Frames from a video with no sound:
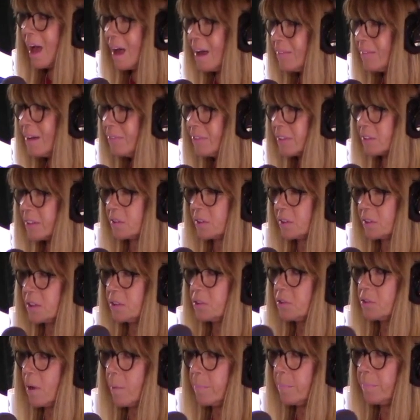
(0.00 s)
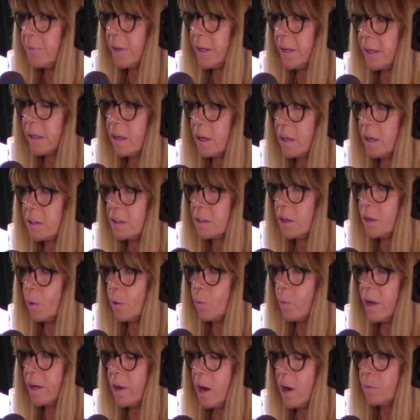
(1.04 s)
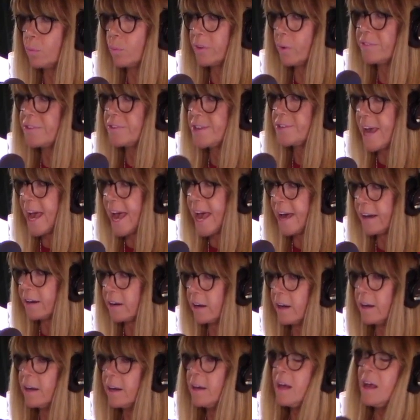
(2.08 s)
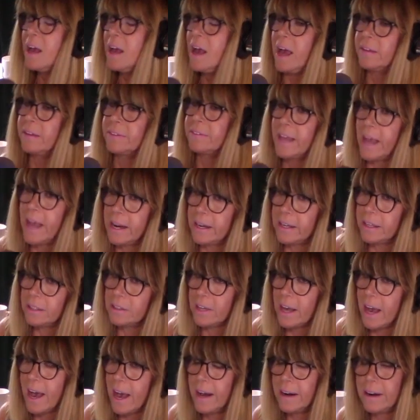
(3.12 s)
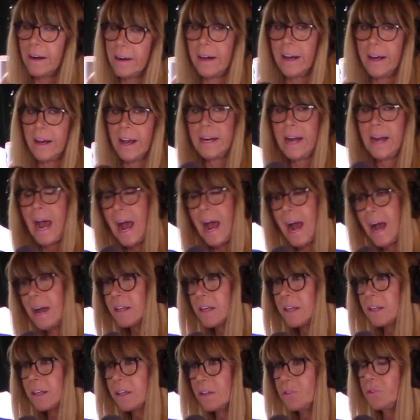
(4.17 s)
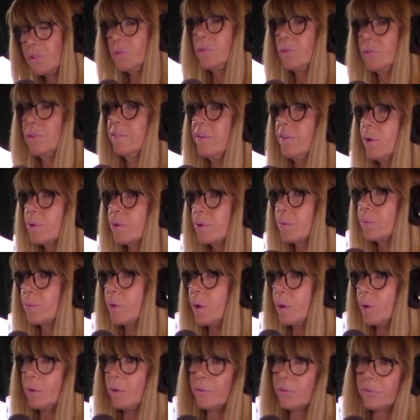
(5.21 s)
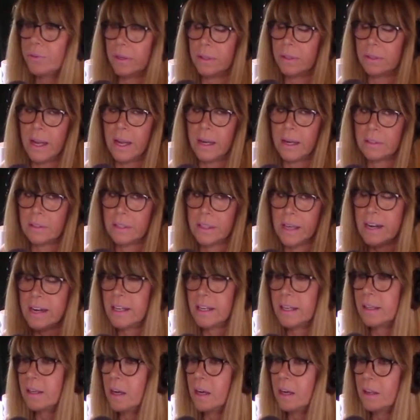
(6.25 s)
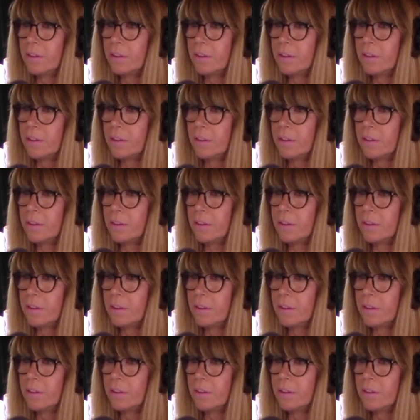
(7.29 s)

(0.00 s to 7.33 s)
Obviously something, you know, went on with data and getting data and hacking into the voter rolls and then getting